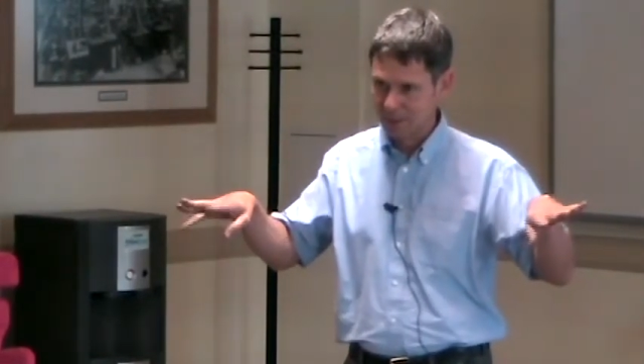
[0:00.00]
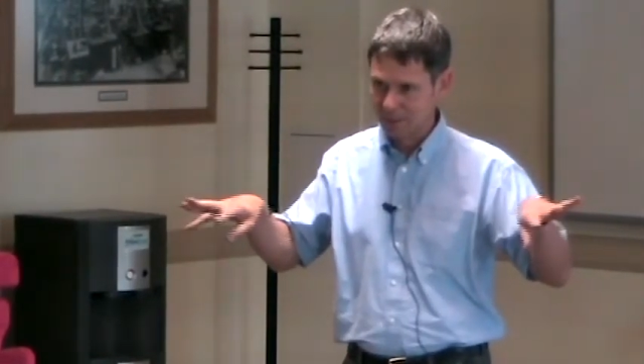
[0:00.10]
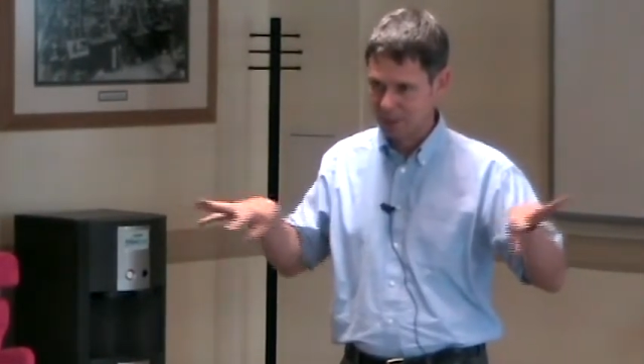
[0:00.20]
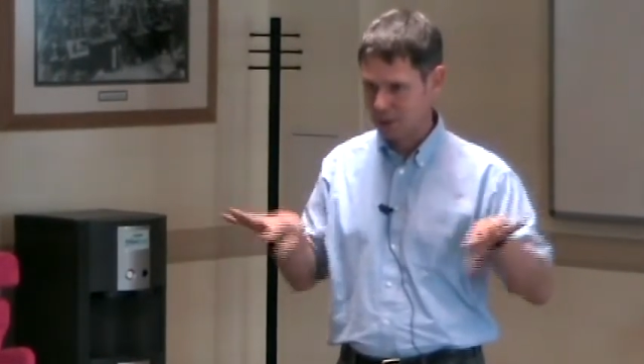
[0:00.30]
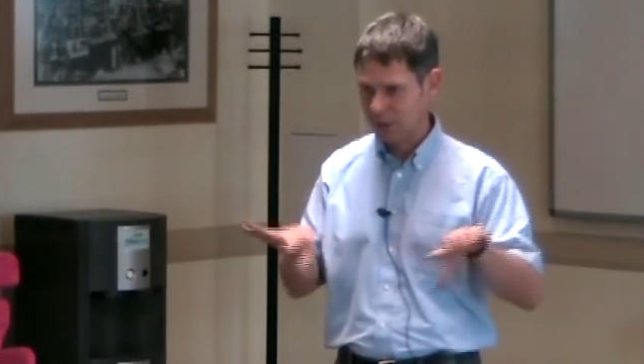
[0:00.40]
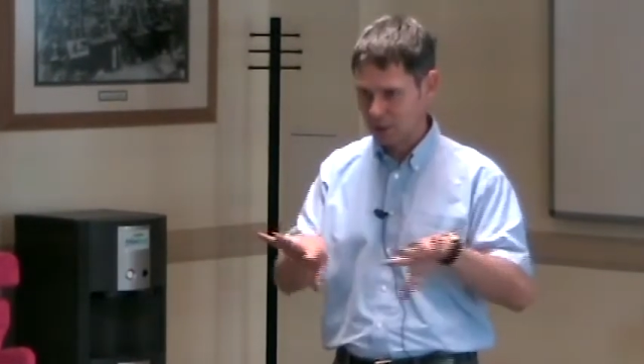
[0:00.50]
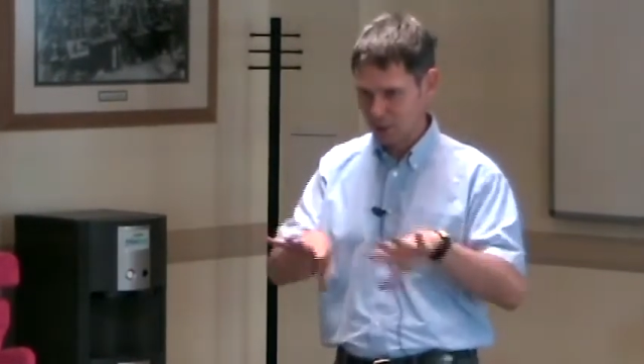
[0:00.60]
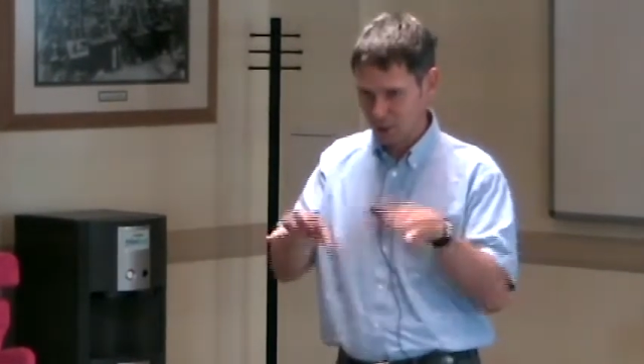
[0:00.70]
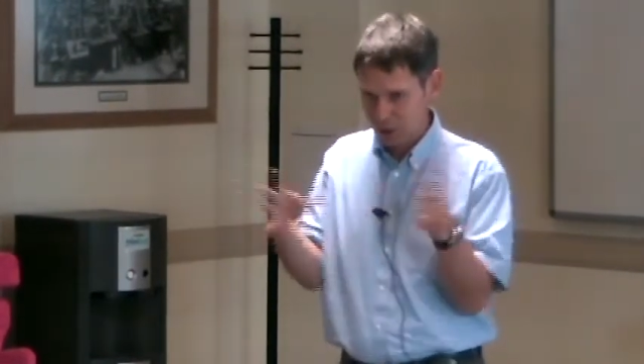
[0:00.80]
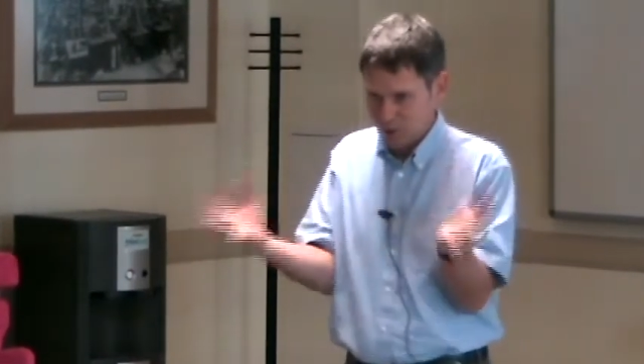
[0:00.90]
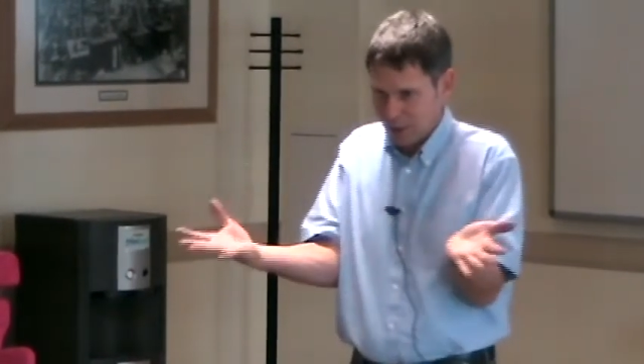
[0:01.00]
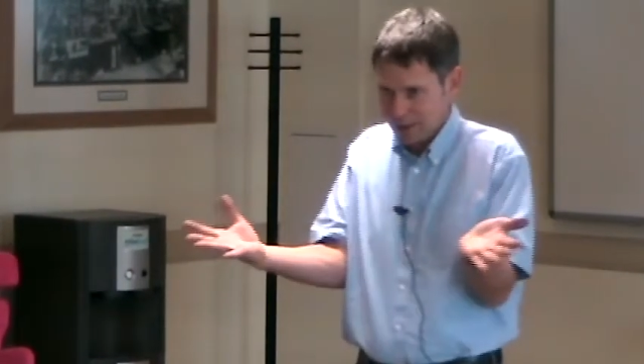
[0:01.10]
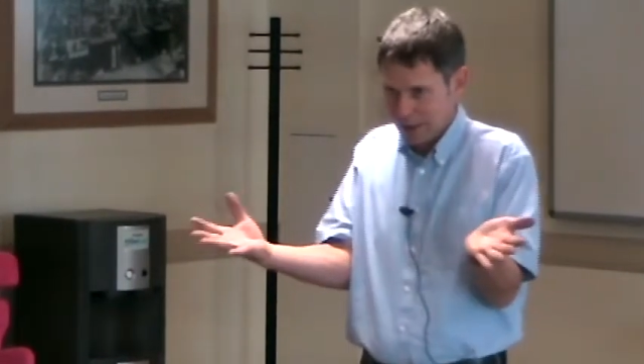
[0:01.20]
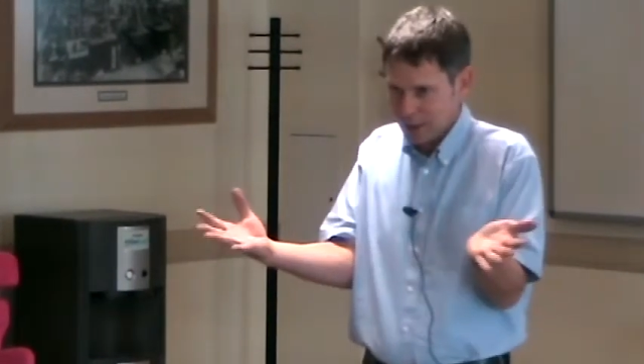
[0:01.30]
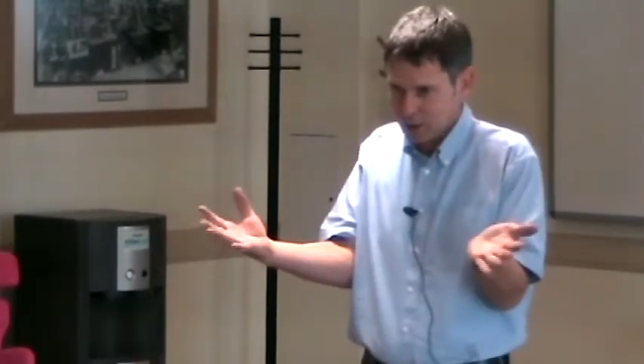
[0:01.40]
because that's just going to create
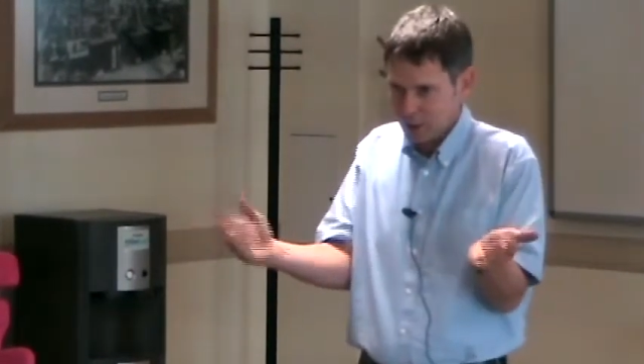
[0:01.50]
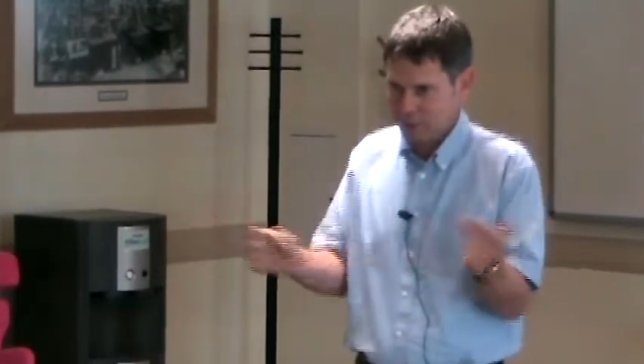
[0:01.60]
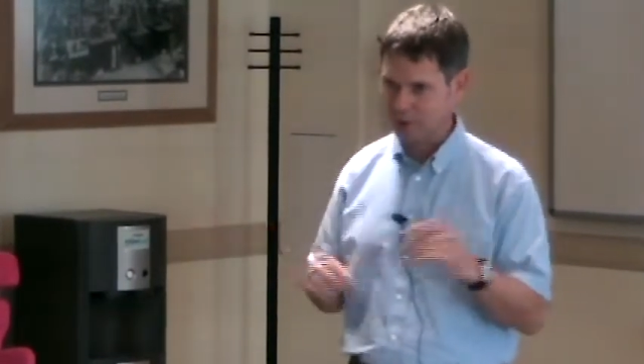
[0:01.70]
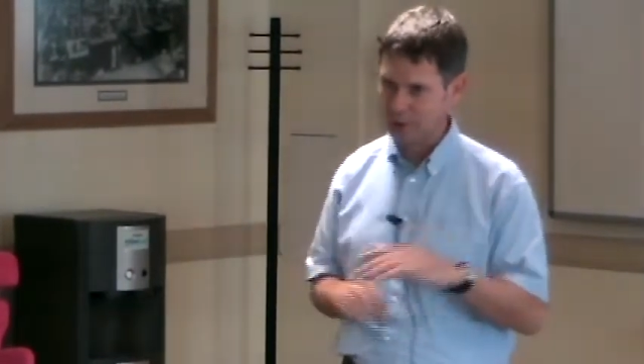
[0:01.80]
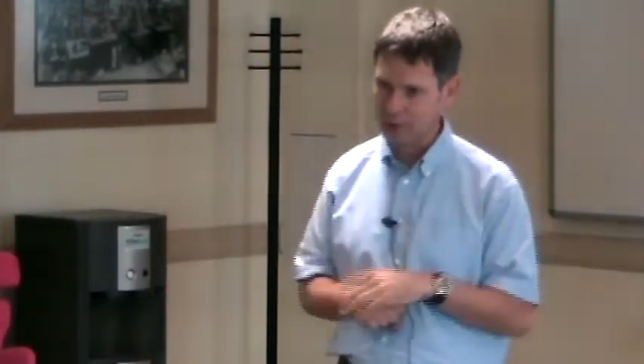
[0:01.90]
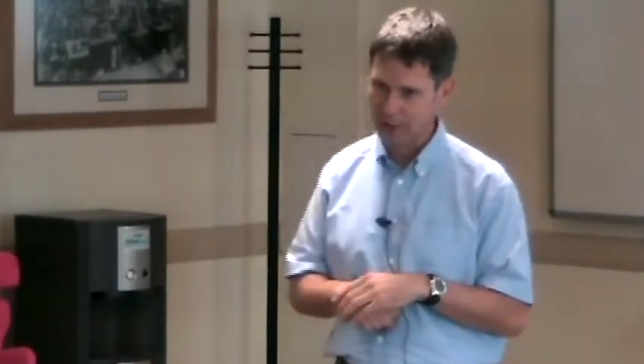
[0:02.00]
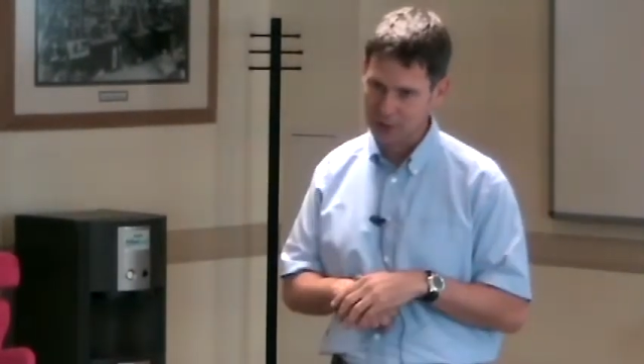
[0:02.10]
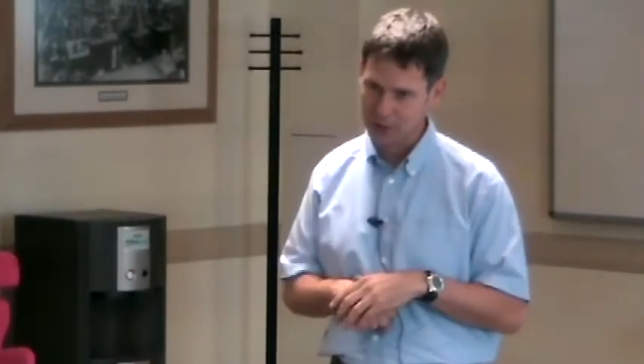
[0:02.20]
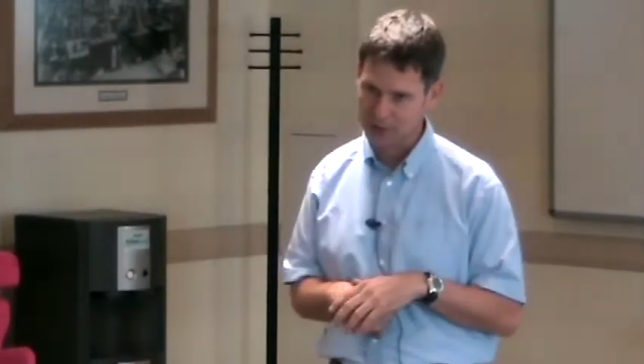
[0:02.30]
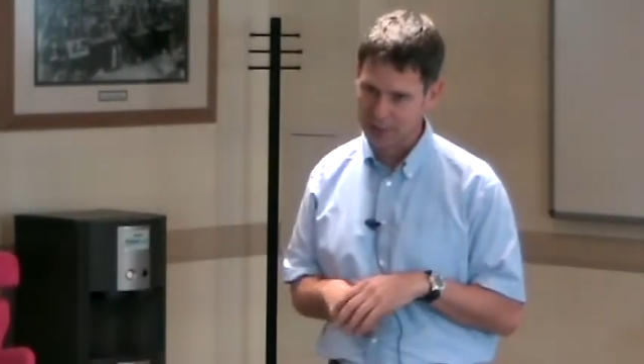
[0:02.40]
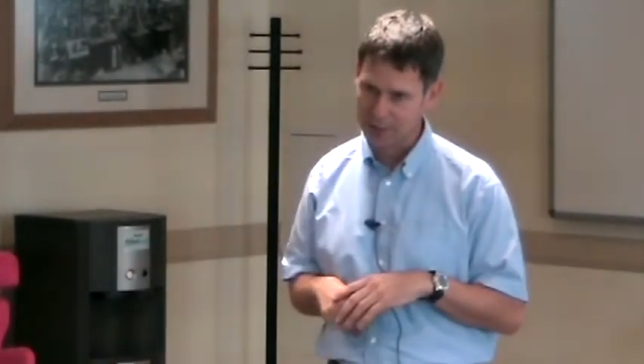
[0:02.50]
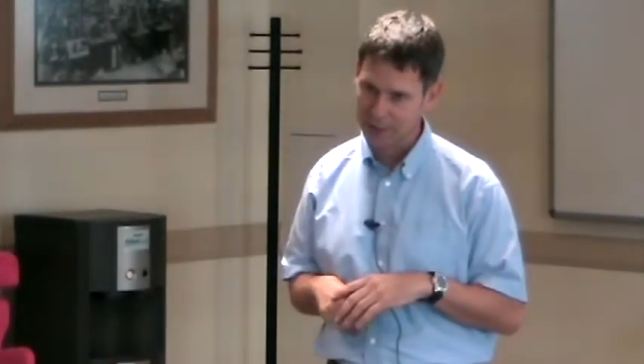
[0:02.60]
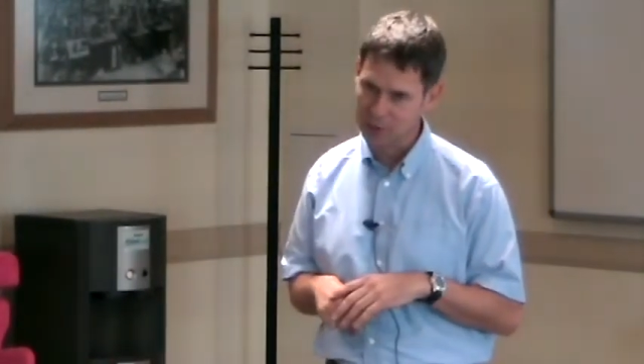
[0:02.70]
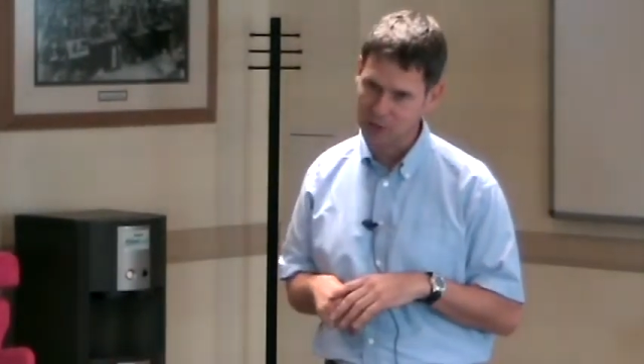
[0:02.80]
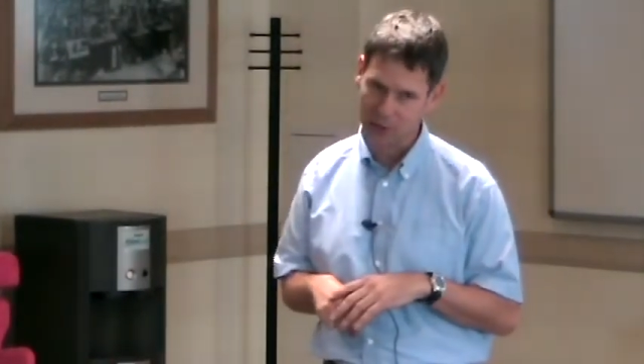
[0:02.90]
an external rotation of the
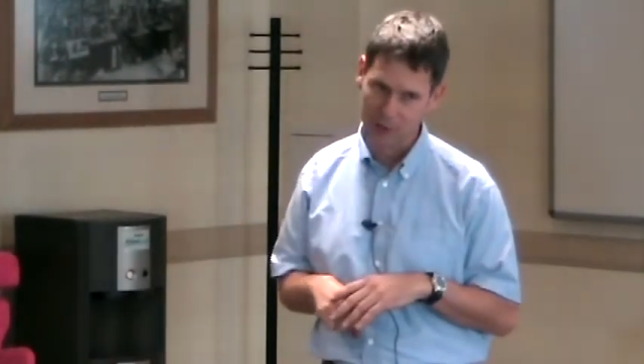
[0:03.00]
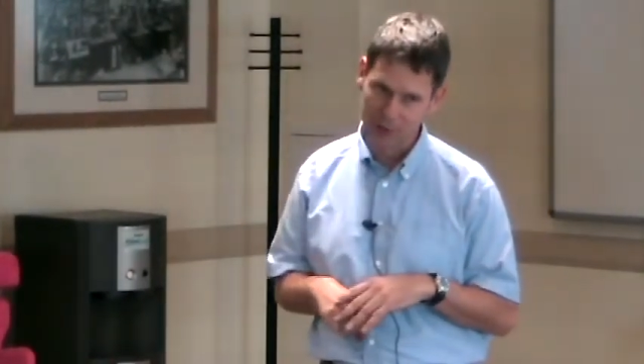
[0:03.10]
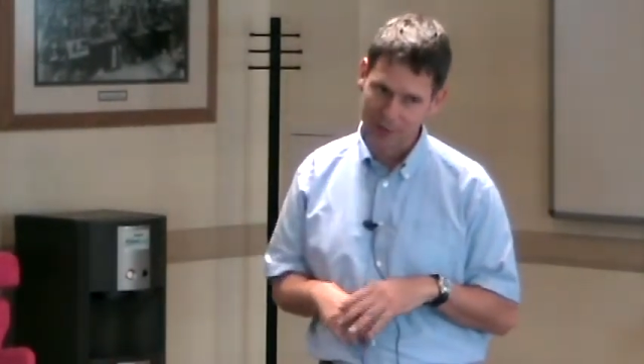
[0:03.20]
hips. So